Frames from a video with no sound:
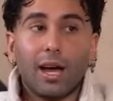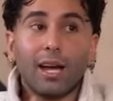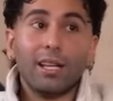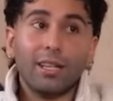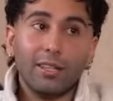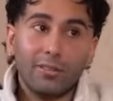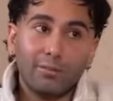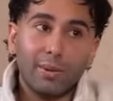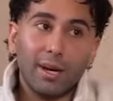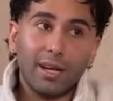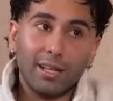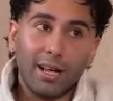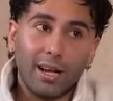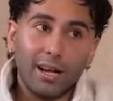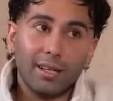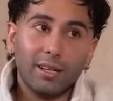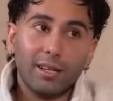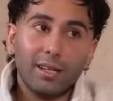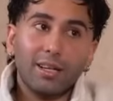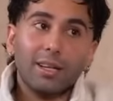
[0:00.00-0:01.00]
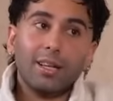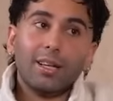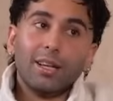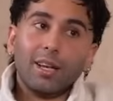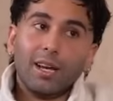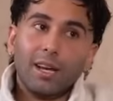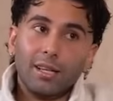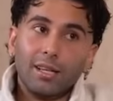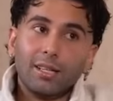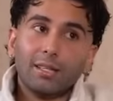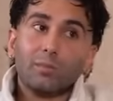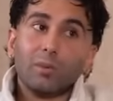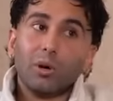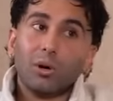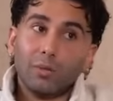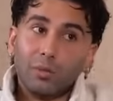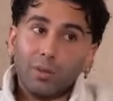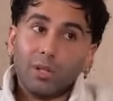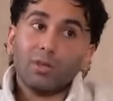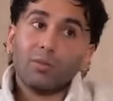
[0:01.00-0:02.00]
I live by that, and it's
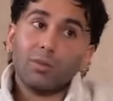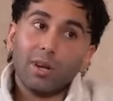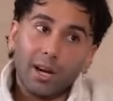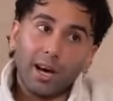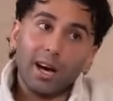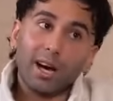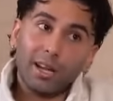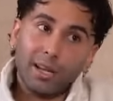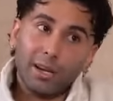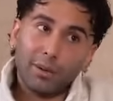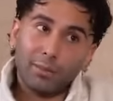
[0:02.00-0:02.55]
brought me to where I